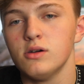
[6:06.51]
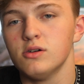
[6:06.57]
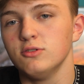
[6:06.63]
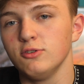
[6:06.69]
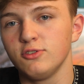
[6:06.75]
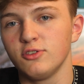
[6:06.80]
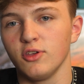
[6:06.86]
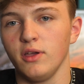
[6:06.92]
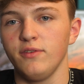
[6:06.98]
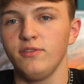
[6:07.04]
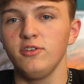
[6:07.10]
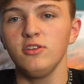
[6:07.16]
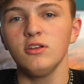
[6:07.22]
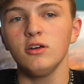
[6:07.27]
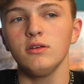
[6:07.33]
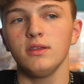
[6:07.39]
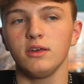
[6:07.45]
Also, if you
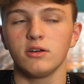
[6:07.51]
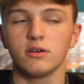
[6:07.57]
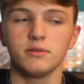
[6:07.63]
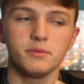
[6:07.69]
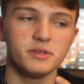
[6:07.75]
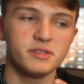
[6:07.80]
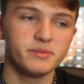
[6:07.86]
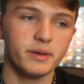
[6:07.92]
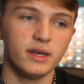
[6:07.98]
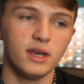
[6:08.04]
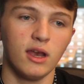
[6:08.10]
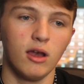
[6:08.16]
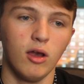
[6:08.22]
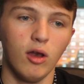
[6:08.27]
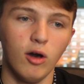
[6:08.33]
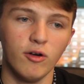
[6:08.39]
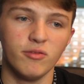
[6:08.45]
know that you're going to be spending a
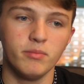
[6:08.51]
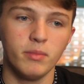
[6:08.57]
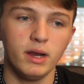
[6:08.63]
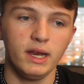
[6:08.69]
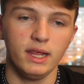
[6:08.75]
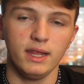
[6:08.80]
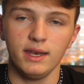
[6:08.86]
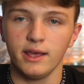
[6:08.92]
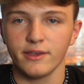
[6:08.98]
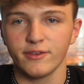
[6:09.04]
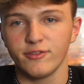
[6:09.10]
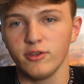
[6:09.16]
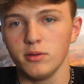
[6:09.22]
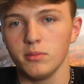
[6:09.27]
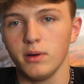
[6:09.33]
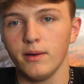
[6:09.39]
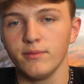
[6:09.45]
lot of money in the next
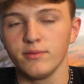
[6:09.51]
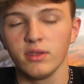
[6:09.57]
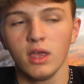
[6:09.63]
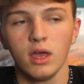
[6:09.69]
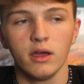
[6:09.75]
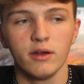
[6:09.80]
few months,